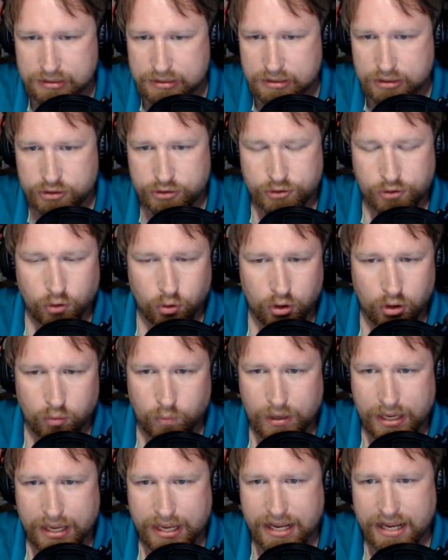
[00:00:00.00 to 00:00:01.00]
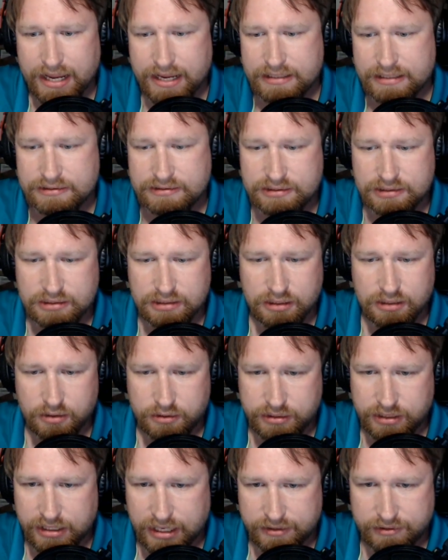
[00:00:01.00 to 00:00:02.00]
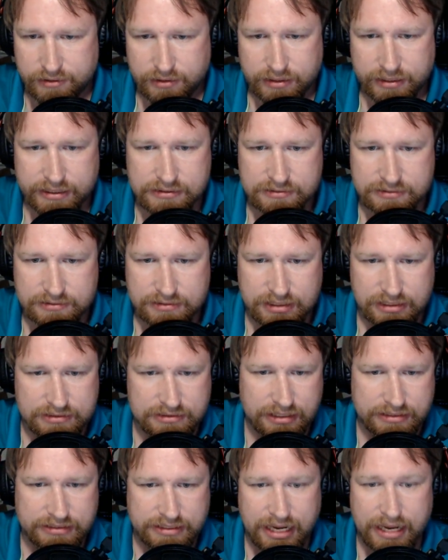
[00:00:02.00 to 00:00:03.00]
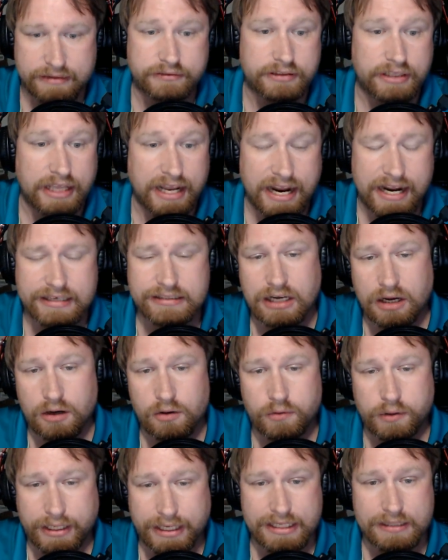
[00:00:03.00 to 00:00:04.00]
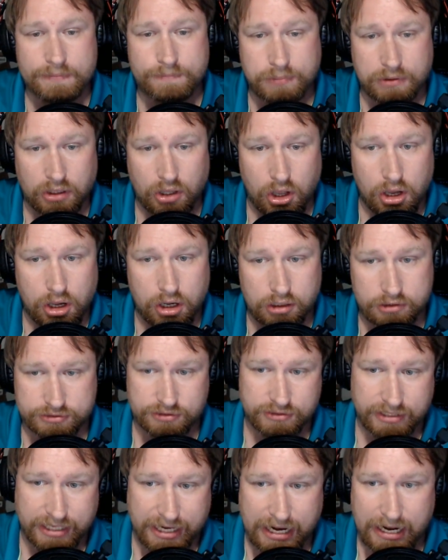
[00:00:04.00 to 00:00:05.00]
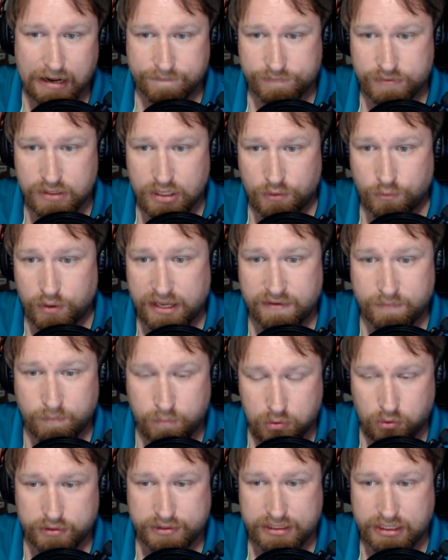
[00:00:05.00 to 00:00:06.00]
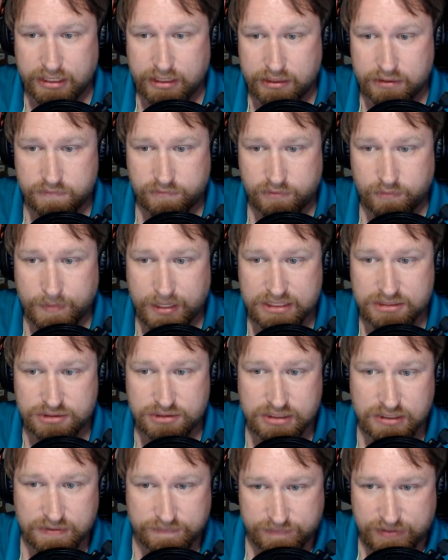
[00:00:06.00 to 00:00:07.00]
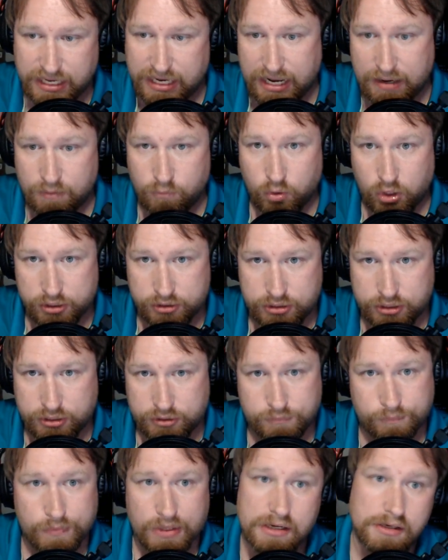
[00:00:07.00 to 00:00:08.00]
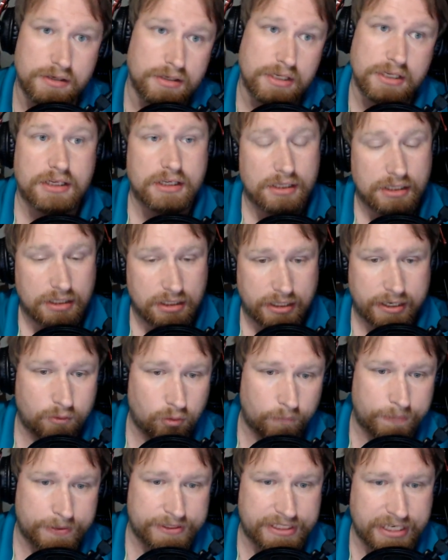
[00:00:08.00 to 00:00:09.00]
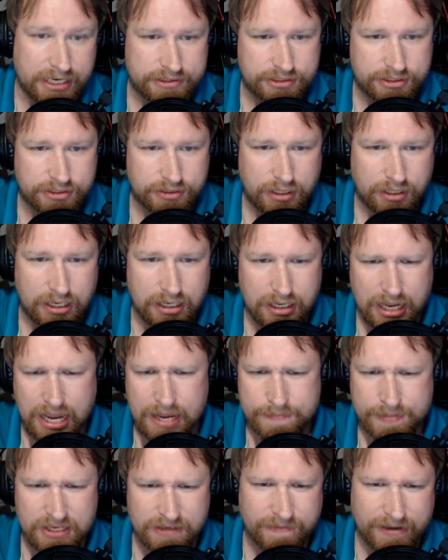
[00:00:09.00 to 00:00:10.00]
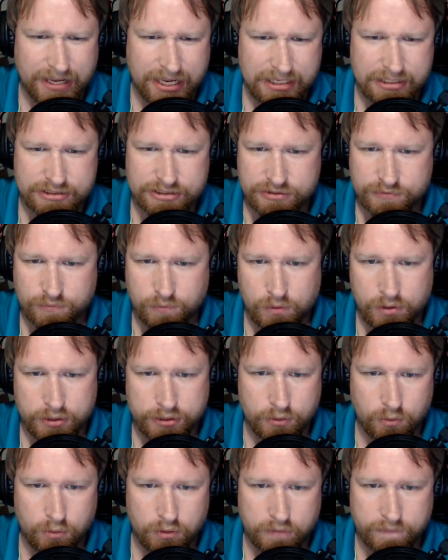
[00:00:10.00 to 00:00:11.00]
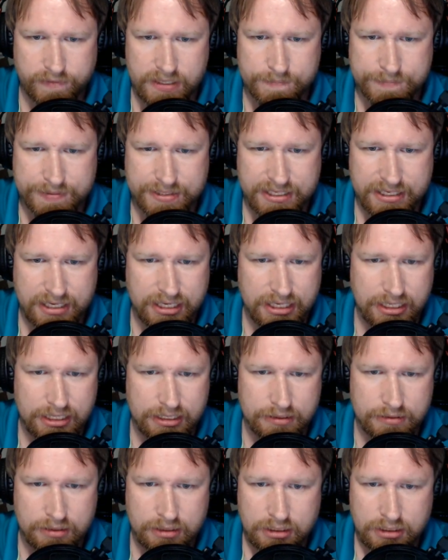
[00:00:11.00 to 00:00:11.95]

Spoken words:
Norway, the Netherlands, things like that, they don't keep logs, so they have no way of pulling that information if they want to. It will protect you. IPVanish is one, NordVPN.